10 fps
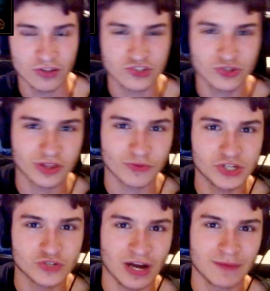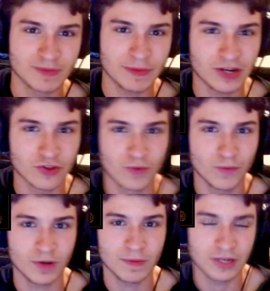There's only 3 drops. Maybe another one
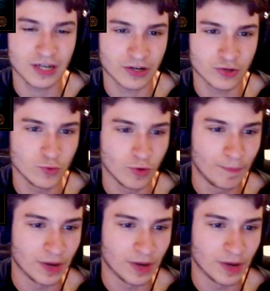would have been kind of cool,